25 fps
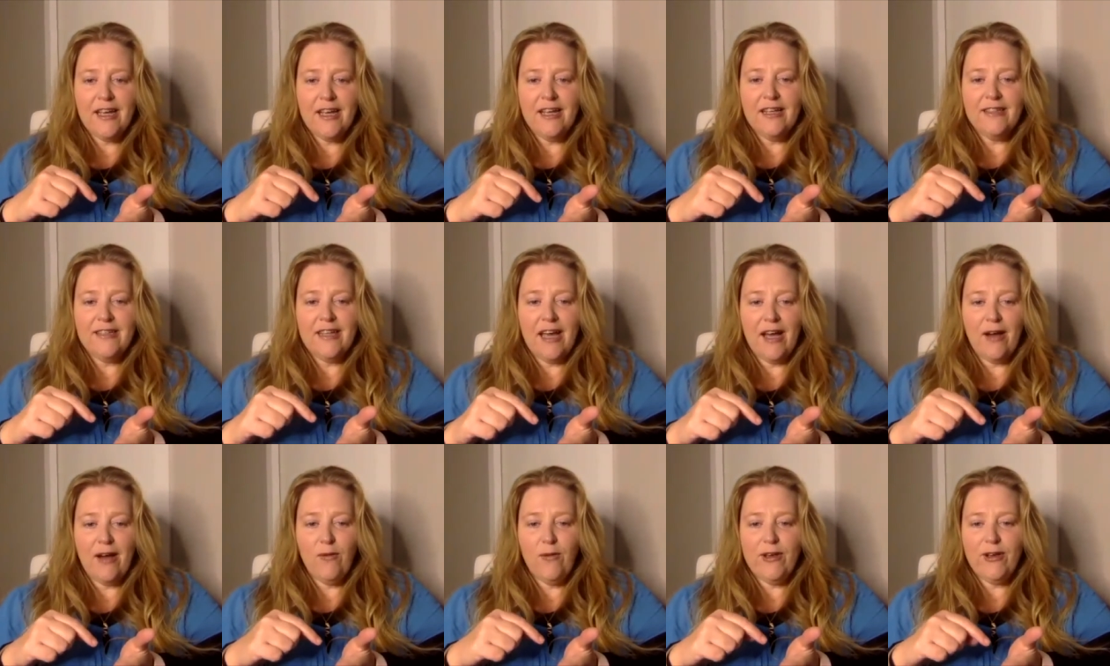
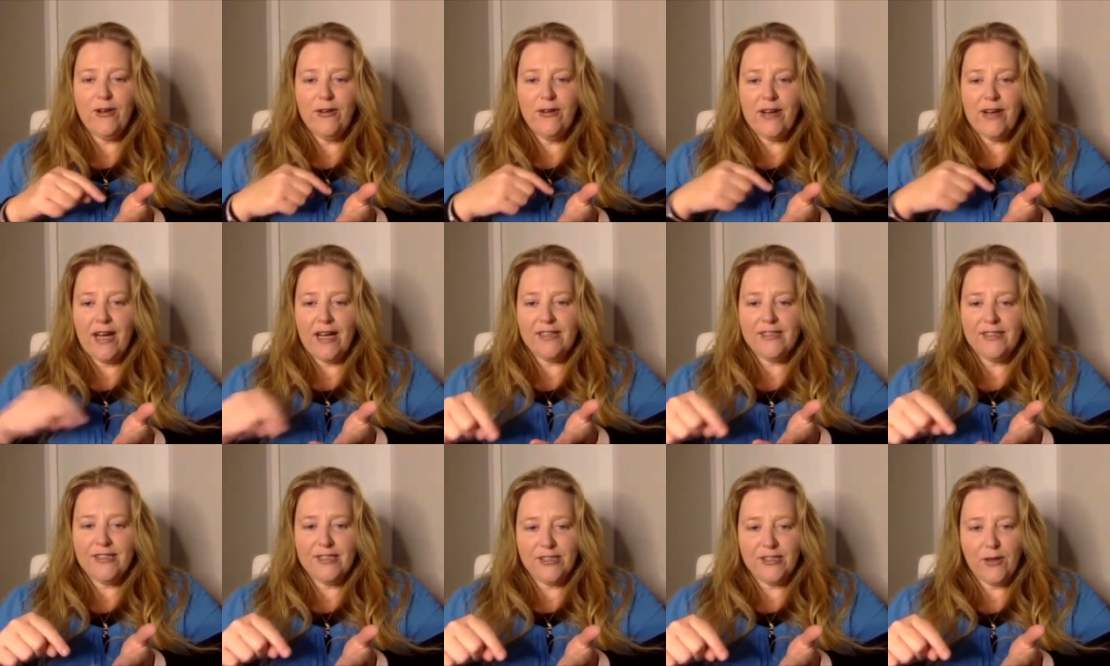that we could
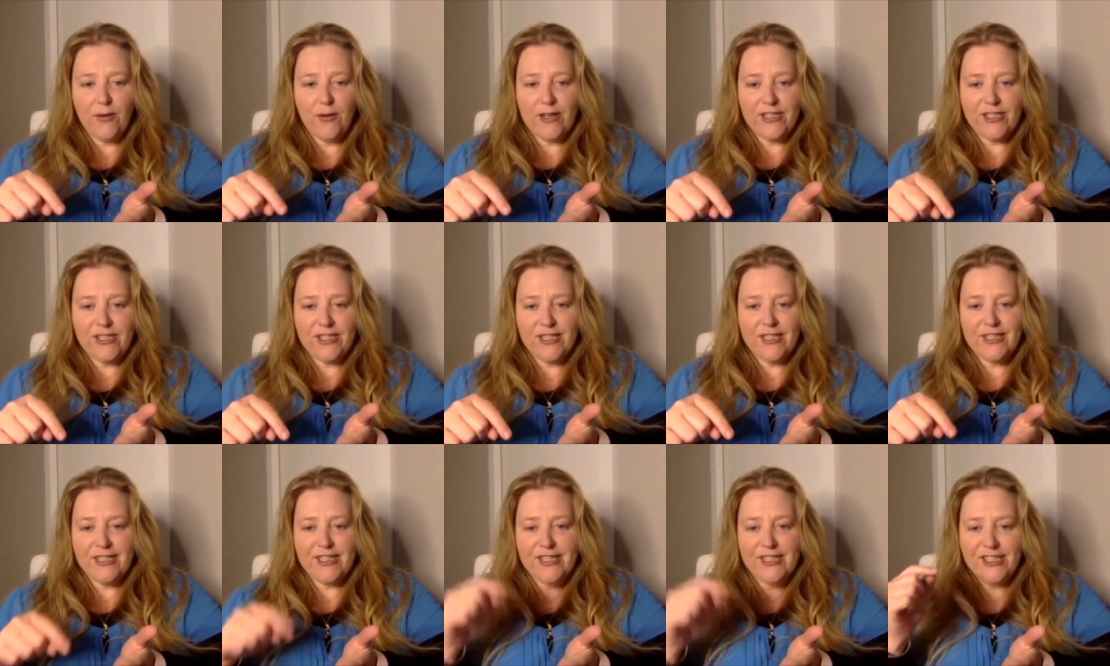ask this
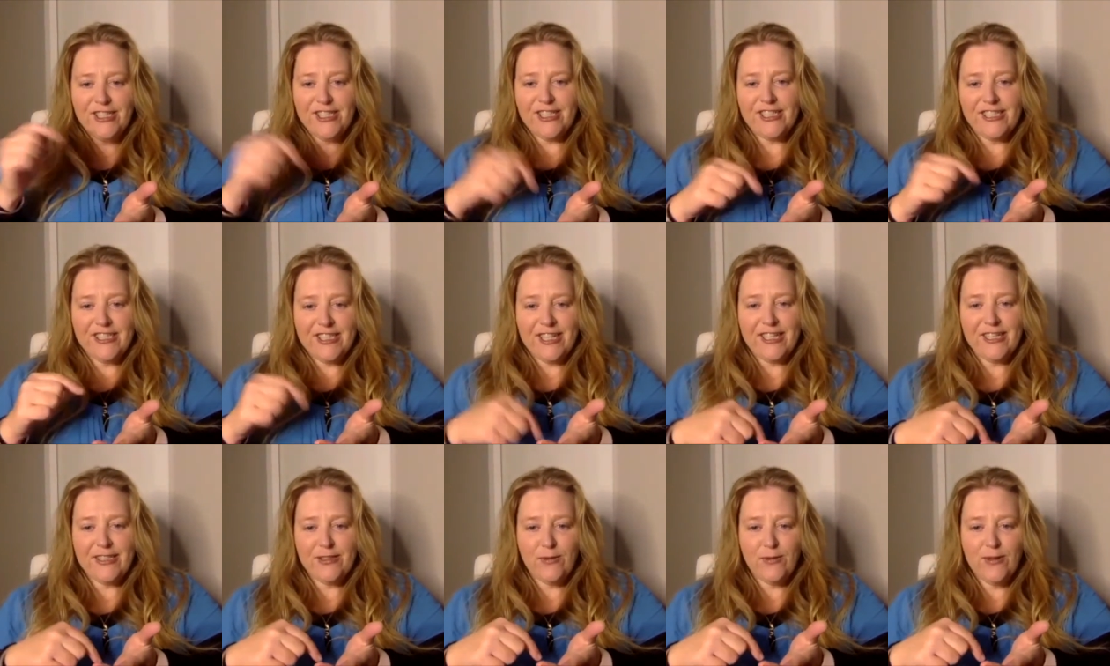question and she
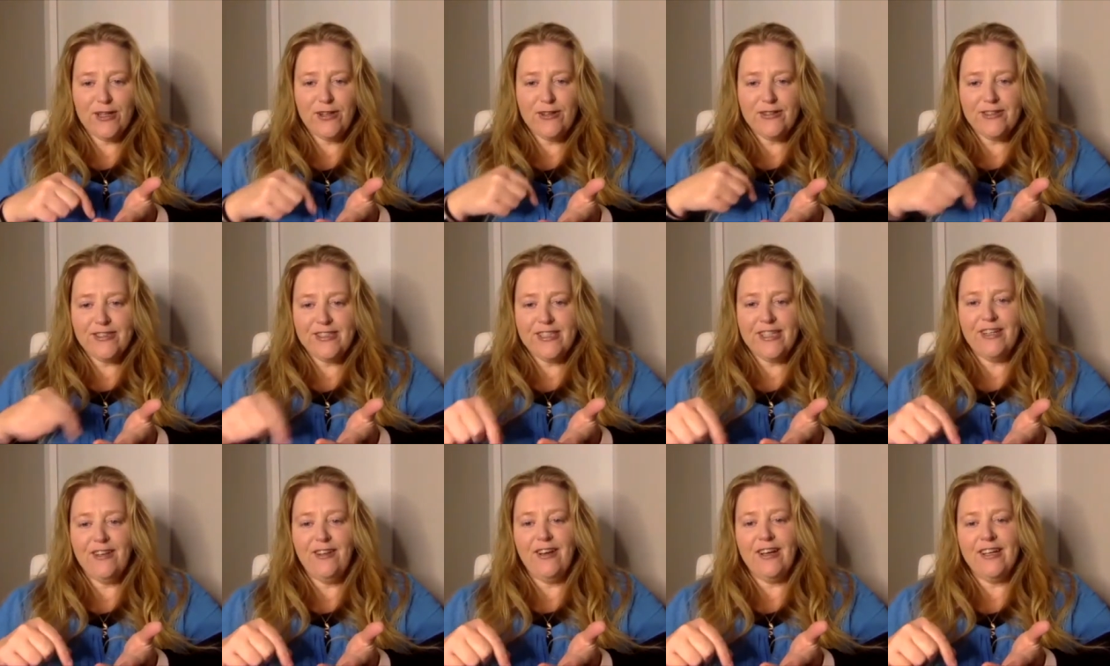says we could
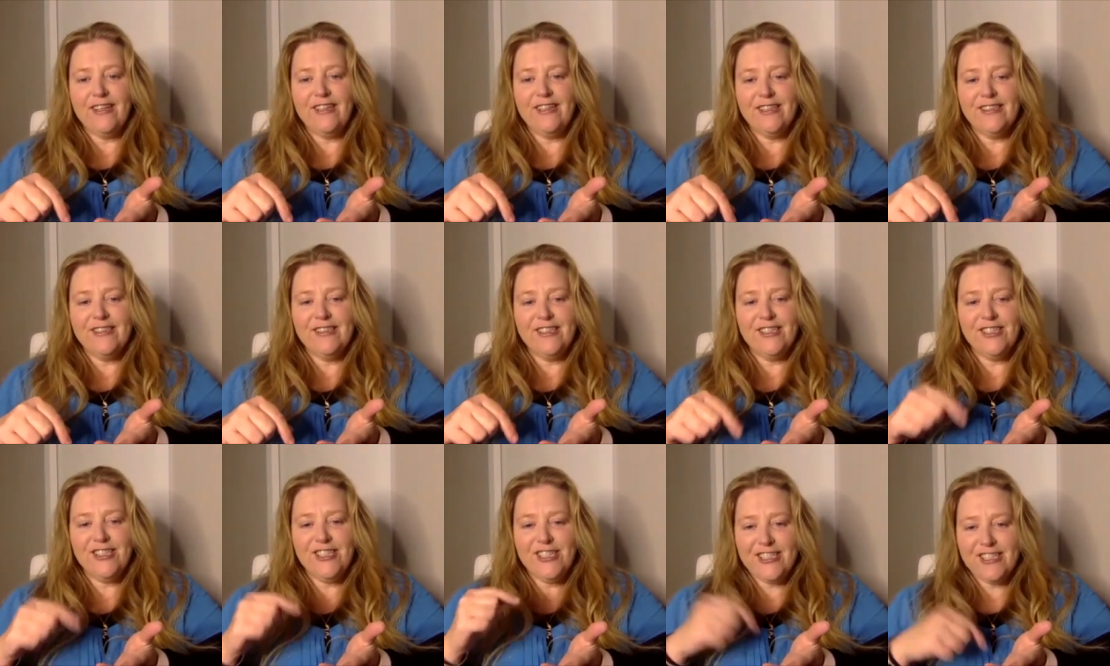sit like this and
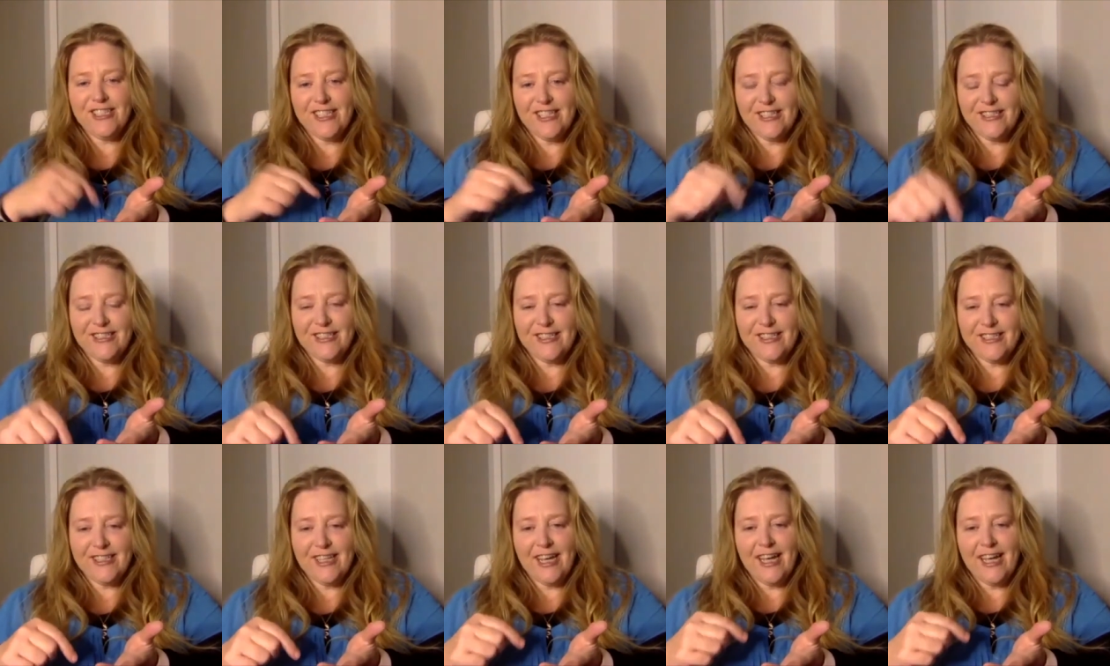she says this